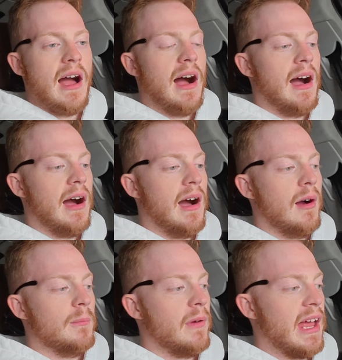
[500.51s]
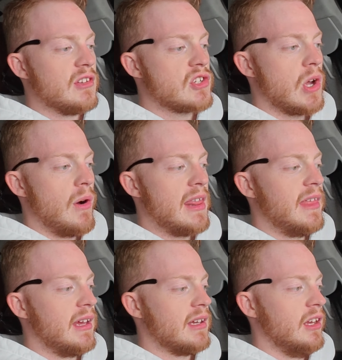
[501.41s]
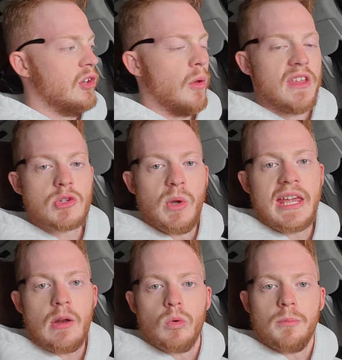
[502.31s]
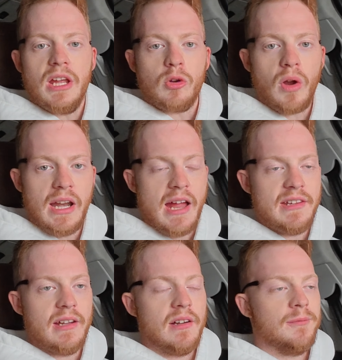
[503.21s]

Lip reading: And so I think, you know, this weekend would be a great idea.